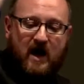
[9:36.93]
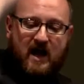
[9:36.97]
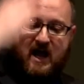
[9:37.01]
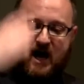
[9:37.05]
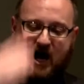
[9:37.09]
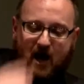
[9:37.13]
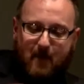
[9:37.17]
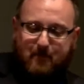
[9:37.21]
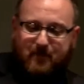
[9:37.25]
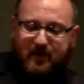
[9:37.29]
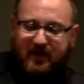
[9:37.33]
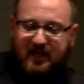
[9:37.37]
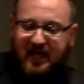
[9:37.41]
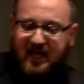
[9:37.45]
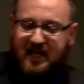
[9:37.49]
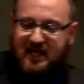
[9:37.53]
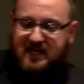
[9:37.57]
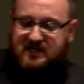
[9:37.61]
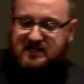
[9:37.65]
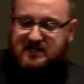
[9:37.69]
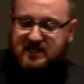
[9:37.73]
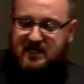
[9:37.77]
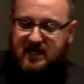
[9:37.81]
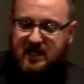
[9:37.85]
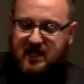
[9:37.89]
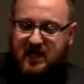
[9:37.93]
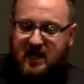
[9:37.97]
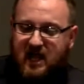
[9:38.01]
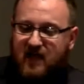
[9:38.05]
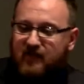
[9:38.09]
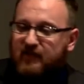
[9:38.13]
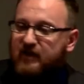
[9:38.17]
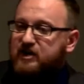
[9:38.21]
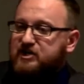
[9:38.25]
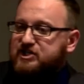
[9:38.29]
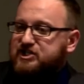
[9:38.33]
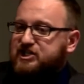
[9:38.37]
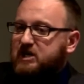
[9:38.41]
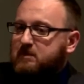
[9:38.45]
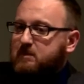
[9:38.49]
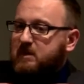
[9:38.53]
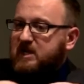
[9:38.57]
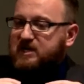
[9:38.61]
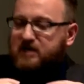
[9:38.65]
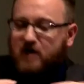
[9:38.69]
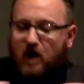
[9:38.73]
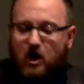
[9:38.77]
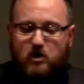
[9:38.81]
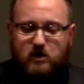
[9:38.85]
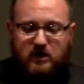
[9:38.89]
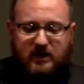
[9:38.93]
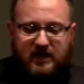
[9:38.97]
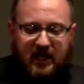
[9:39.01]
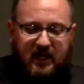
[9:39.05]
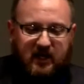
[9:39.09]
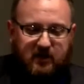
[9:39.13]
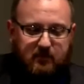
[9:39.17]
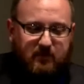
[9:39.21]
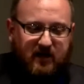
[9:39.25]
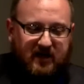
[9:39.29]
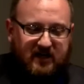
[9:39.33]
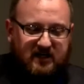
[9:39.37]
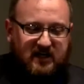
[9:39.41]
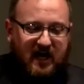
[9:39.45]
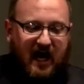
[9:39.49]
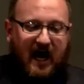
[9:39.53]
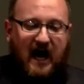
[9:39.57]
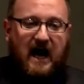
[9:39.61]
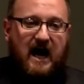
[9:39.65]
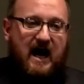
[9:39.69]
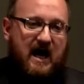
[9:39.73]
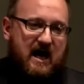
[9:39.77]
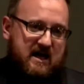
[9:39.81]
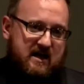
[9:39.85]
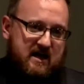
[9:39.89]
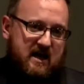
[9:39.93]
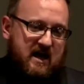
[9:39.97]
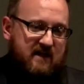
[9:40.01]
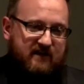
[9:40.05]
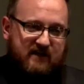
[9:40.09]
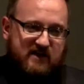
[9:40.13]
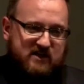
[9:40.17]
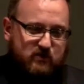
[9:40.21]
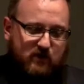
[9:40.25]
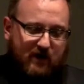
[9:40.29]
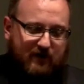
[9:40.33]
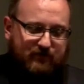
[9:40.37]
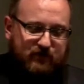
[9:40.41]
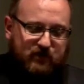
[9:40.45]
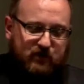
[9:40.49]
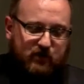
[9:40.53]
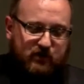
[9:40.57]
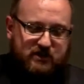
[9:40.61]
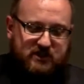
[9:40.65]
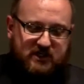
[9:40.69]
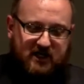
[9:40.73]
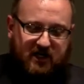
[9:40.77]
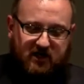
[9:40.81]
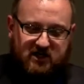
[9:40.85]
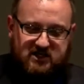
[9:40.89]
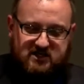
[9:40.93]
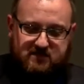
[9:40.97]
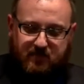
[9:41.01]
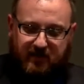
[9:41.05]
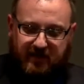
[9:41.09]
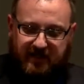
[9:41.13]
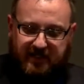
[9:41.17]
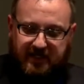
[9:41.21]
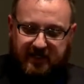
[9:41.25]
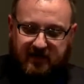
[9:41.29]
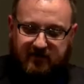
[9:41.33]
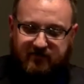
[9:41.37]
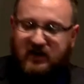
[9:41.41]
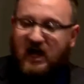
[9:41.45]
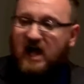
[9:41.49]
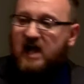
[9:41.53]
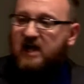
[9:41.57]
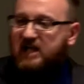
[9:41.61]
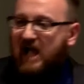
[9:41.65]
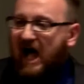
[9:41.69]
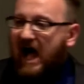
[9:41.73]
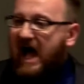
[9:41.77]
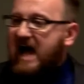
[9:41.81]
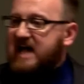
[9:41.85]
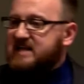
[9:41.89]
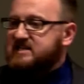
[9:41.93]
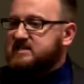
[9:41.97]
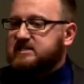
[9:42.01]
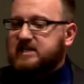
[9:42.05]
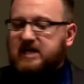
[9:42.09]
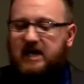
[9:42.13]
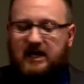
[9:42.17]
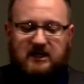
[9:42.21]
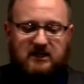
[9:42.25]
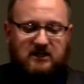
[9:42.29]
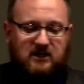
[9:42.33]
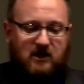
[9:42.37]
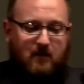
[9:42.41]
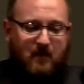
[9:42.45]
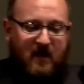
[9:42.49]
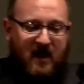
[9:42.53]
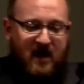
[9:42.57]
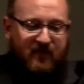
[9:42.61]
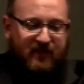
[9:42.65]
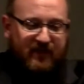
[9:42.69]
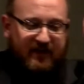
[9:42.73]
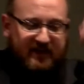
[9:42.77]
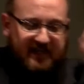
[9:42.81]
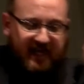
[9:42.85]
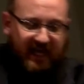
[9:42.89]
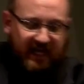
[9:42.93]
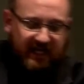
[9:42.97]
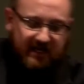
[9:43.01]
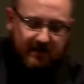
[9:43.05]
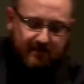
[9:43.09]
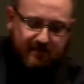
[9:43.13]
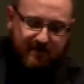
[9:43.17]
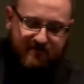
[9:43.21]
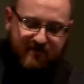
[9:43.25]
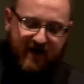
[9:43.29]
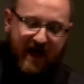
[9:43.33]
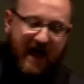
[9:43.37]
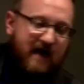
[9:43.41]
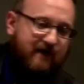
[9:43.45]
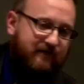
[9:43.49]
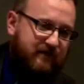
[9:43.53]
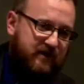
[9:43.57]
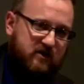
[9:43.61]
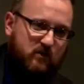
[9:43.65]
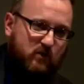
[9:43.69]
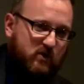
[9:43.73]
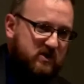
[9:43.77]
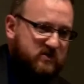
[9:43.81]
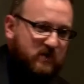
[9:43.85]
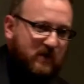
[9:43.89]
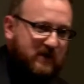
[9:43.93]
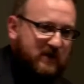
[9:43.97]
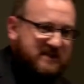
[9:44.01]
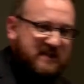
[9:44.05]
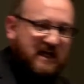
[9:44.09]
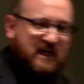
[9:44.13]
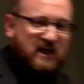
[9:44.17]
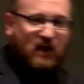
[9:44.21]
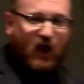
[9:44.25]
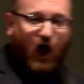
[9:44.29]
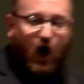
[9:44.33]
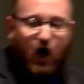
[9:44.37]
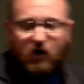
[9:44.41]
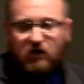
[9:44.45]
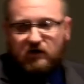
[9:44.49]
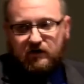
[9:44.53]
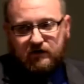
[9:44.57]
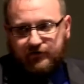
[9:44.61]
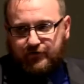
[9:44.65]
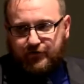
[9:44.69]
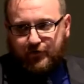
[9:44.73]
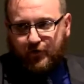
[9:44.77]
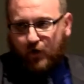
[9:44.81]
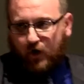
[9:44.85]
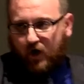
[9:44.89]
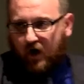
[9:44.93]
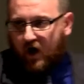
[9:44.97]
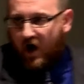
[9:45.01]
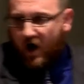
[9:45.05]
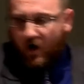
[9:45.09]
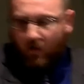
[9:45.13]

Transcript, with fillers: way up again. There should be no king but God, these revolutionaries believed. God's kingdom, the kingdom of heaven, was what they longed for,